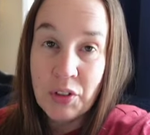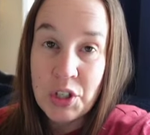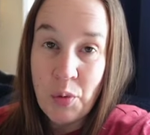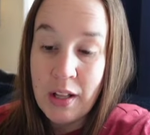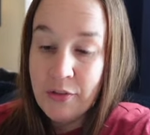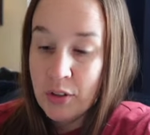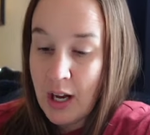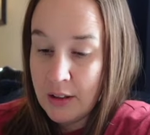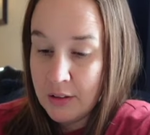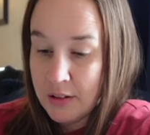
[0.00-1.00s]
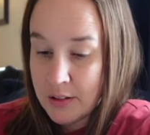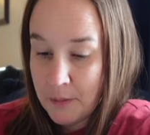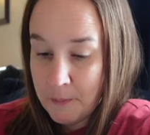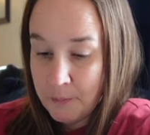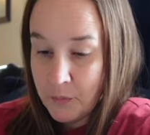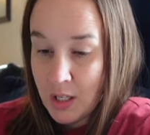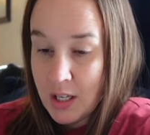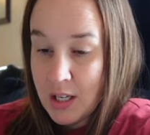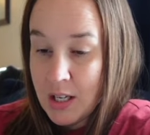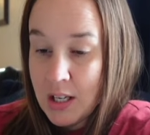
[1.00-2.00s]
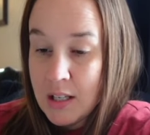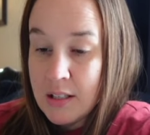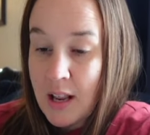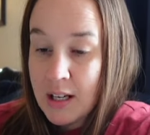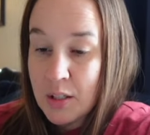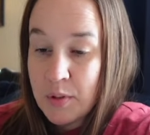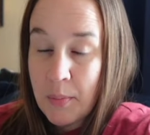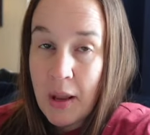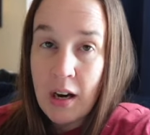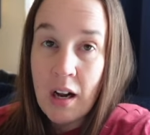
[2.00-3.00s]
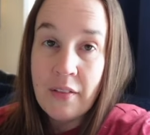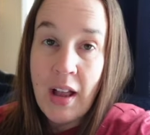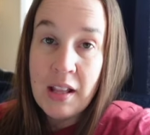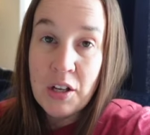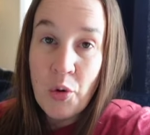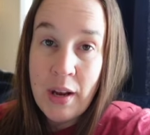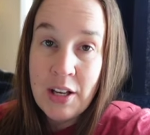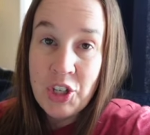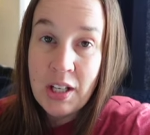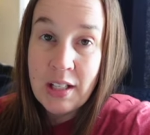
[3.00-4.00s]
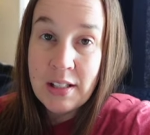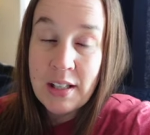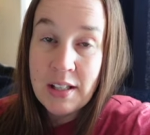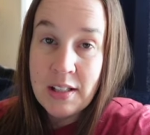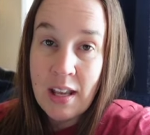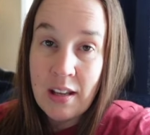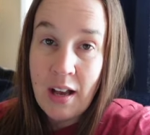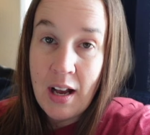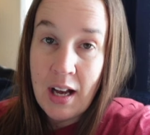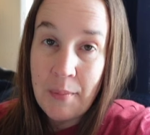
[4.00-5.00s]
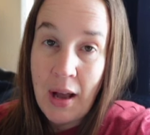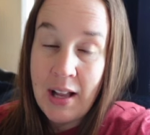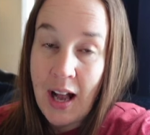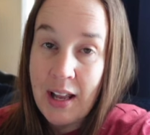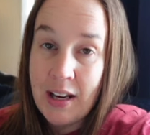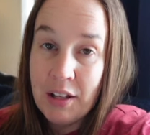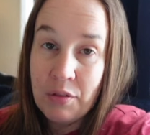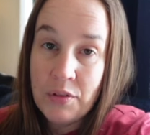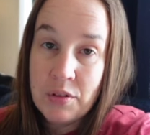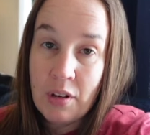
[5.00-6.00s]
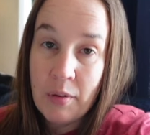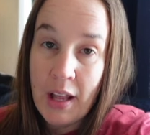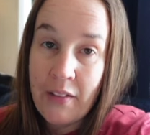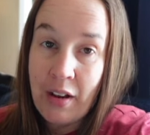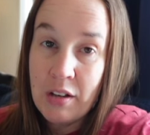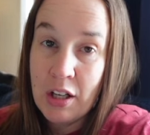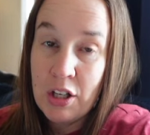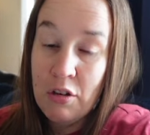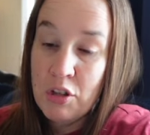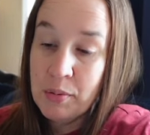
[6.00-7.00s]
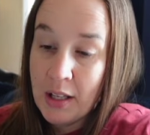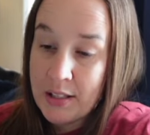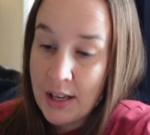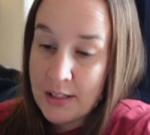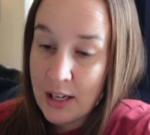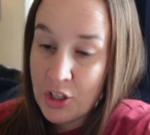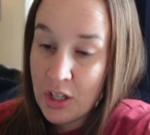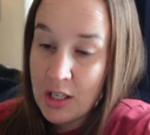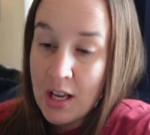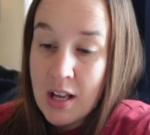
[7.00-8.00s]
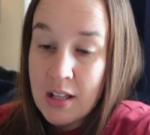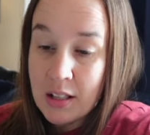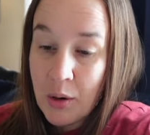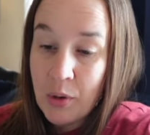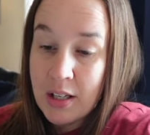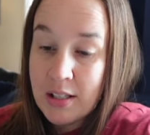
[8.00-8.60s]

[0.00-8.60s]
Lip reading: for $24. Next was a pair of Eloquii jeans. These I got at a thrift store when I found a huge plus size section. They were in